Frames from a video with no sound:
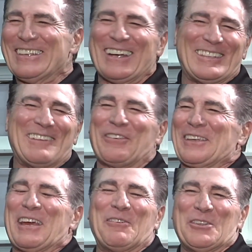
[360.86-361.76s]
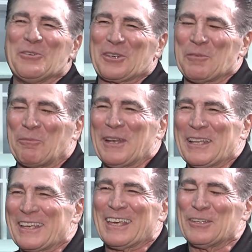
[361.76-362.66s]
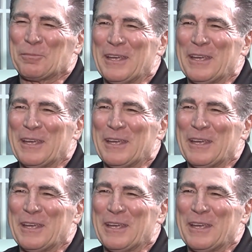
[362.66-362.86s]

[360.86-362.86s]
I'll never forget when you were competing against